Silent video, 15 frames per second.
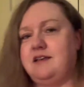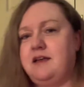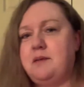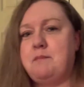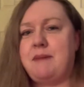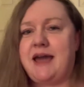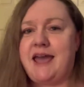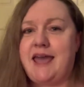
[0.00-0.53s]

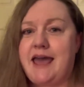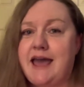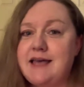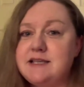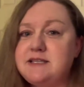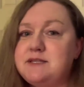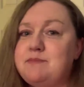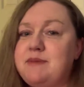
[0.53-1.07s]

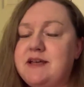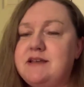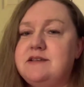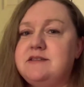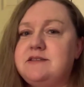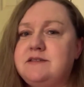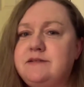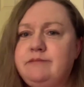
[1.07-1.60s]

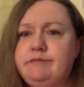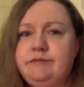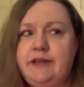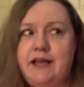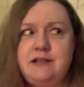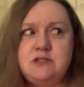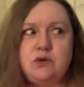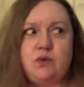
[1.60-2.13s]
Miasmas.
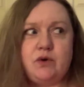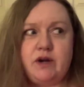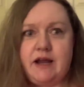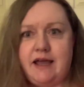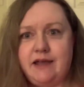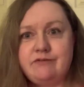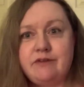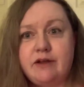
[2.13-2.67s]
That's a word
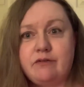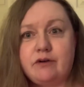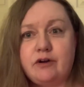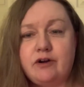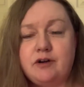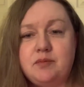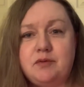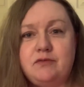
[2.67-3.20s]
I've never
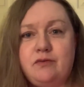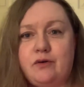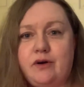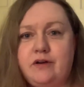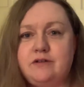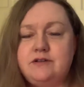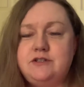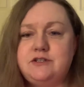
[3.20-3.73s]
heard
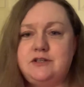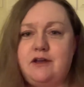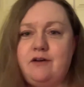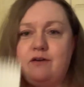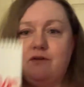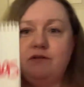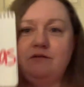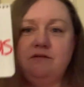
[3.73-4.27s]
before.
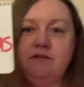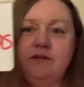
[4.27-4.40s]
So,